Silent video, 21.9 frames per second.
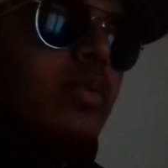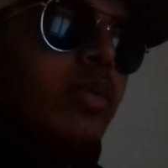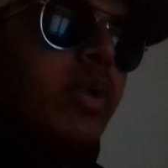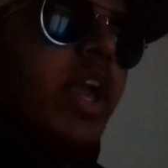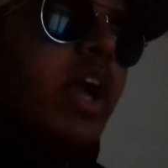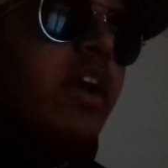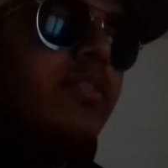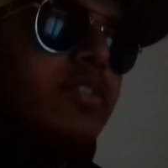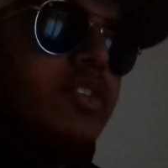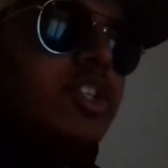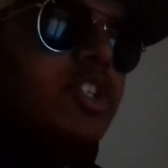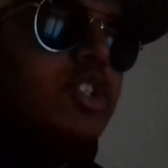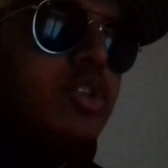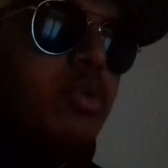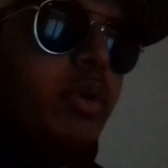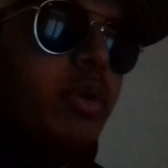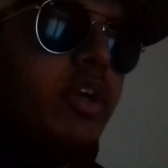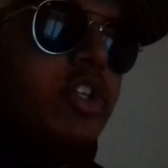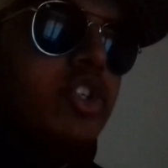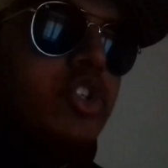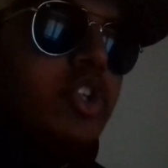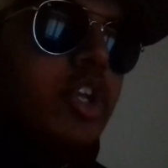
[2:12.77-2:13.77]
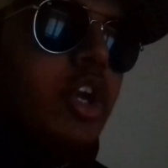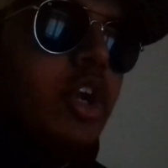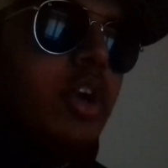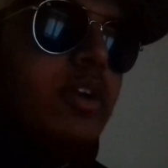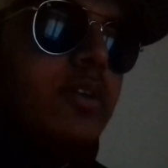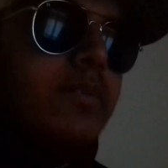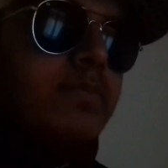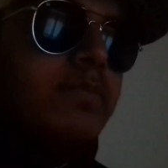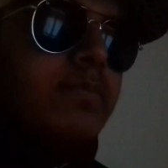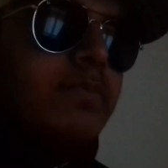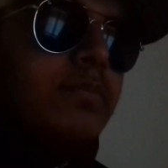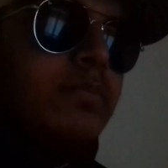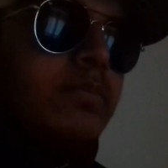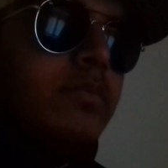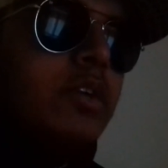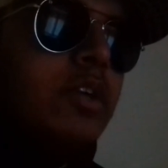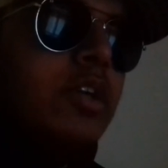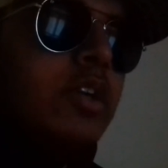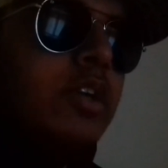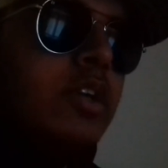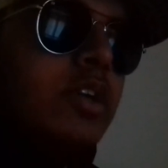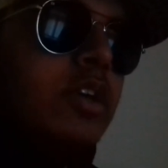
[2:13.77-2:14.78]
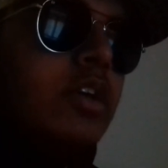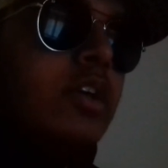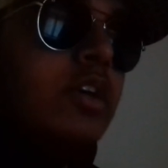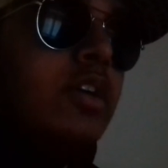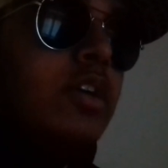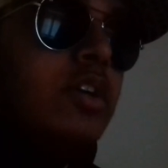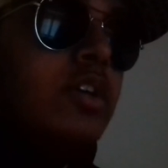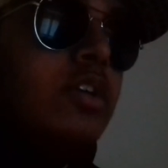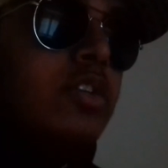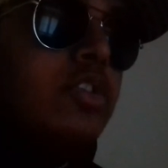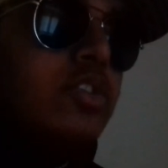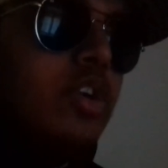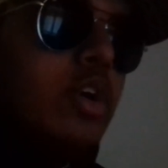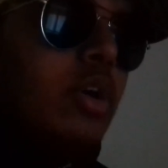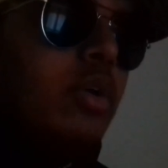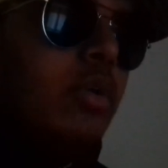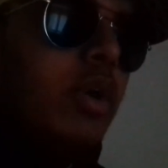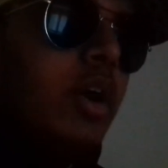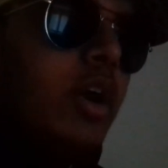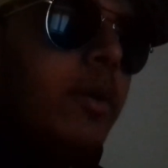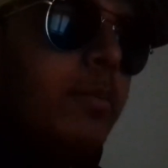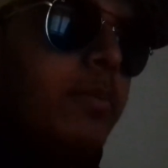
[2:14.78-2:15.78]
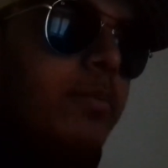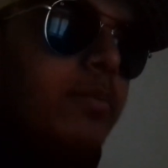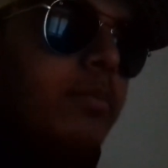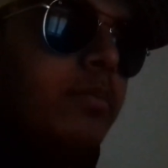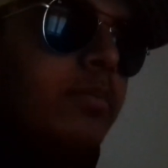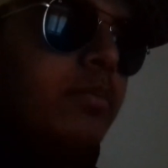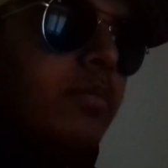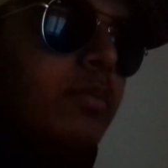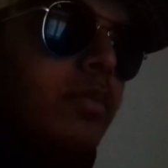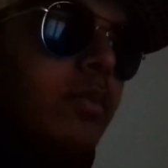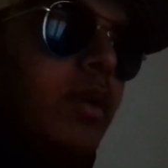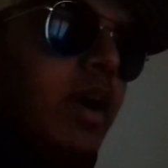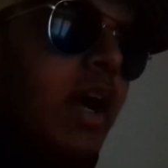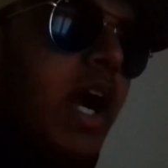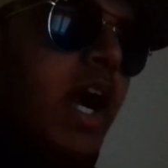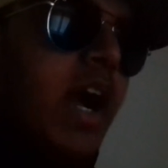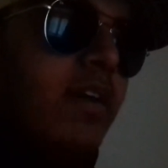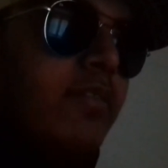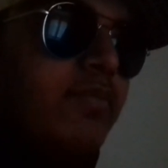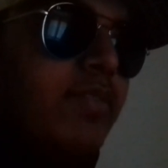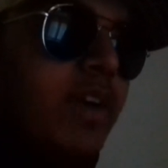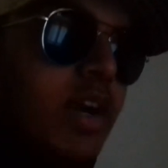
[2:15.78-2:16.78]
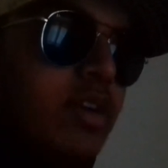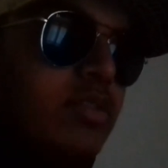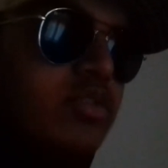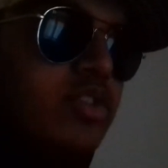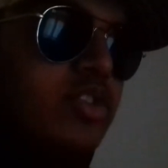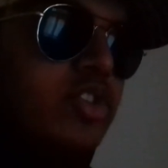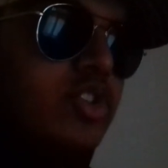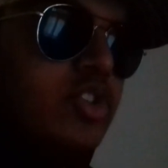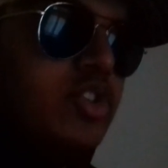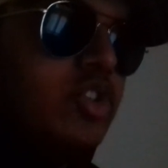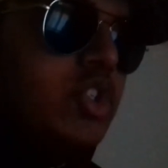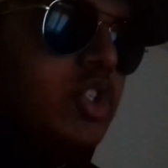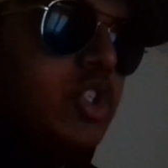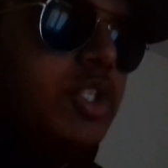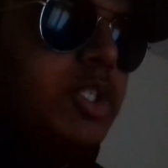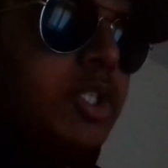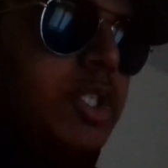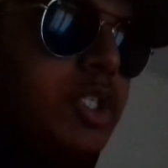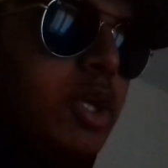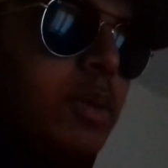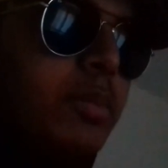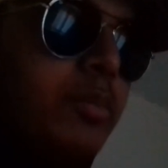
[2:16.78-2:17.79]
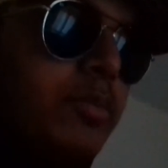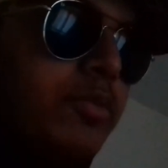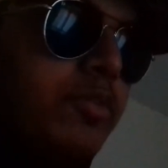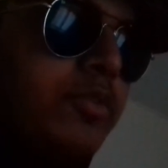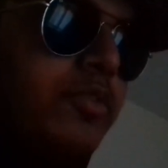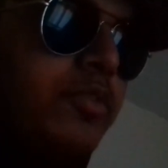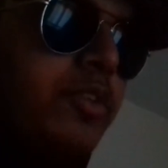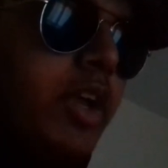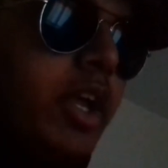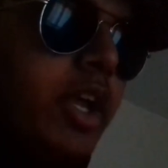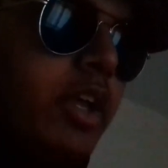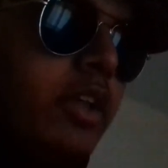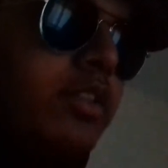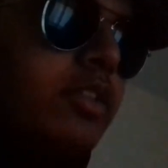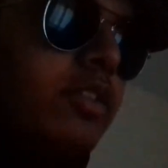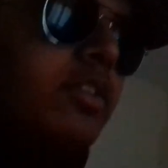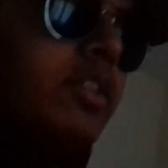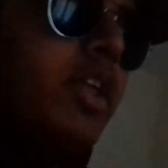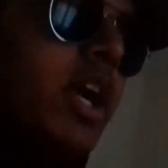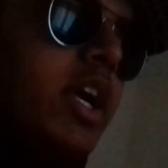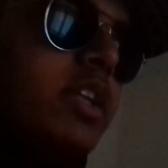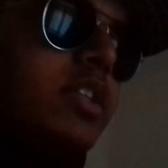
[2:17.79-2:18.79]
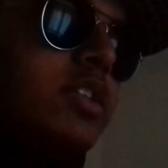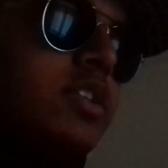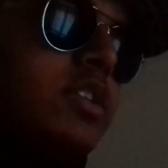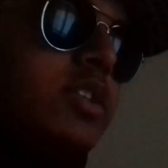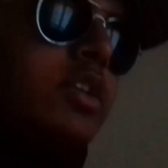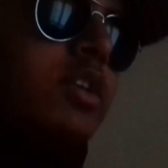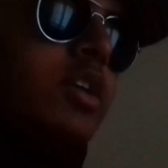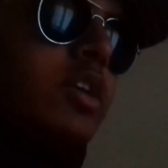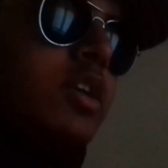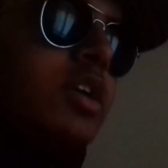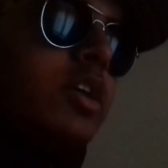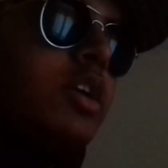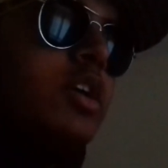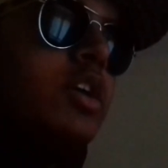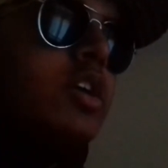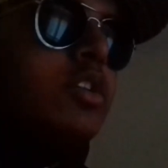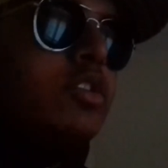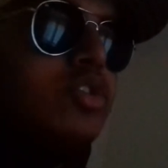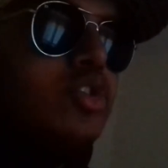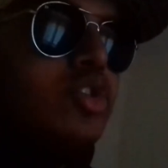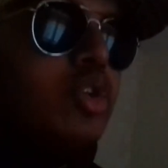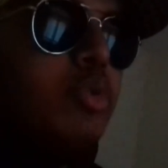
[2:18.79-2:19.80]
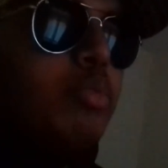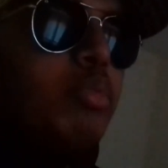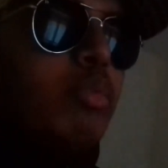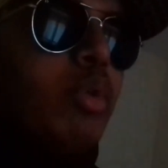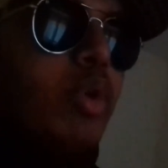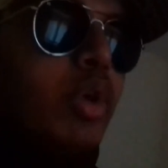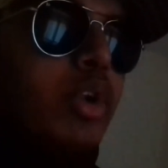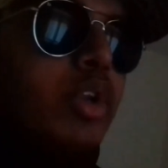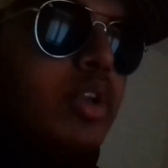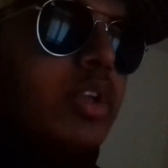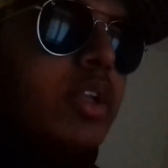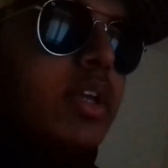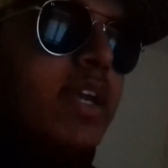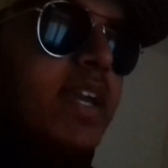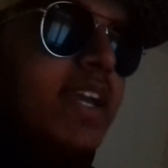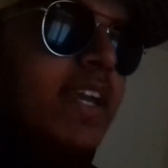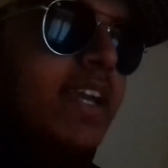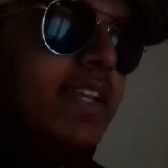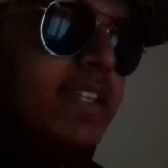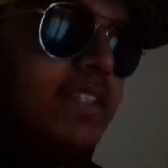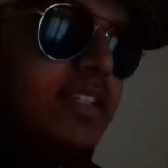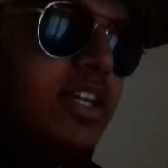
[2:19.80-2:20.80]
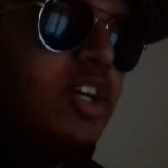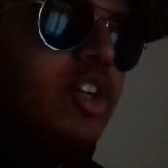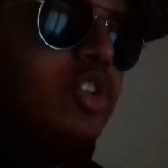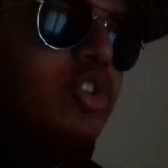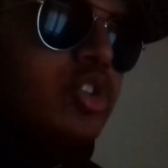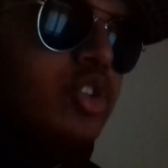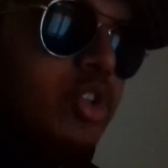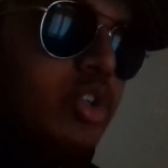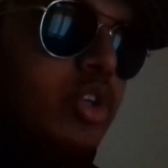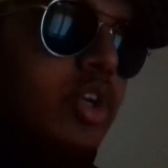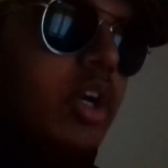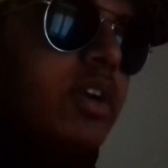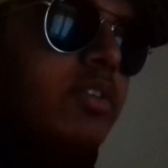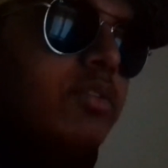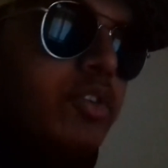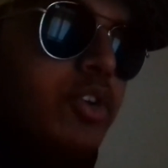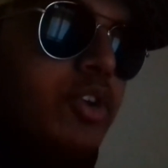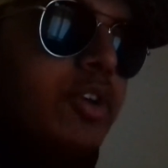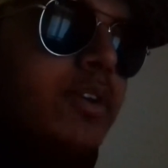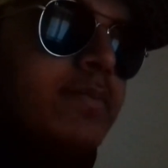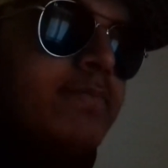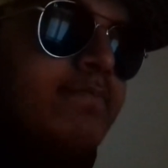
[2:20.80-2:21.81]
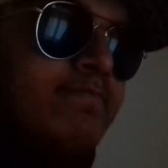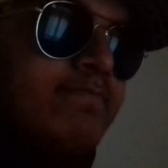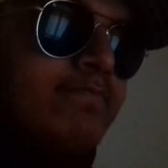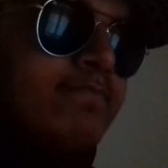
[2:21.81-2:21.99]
we have a situation here. So um, I found something that someone is undercover.